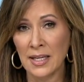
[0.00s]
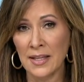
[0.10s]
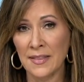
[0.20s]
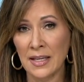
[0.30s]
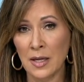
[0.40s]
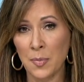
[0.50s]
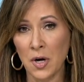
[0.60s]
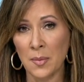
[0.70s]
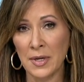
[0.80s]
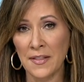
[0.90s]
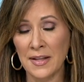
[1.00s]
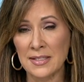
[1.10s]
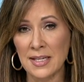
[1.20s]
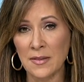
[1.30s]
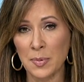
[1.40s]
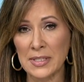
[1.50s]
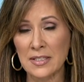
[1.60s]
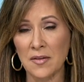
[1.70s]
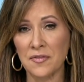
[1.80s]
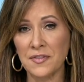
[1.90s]
in the apartment and then set the
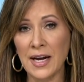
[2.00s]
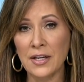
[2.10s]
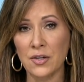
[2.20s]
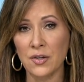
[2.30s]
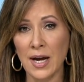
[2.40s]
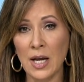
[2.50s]
place on fire.